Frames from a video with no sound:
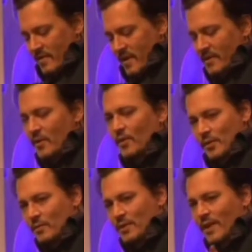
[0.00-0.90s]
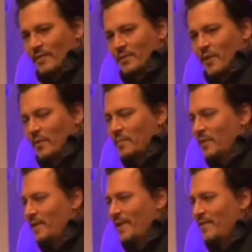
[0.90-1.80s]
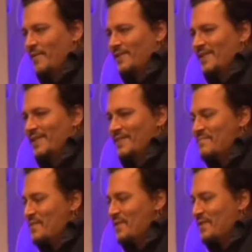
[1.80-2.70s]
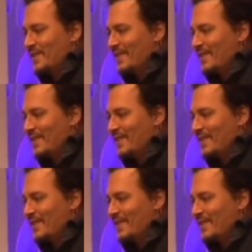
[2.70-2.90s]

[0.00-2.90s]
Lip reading: I told you it was kind of a dark period. I wasn't in the mood.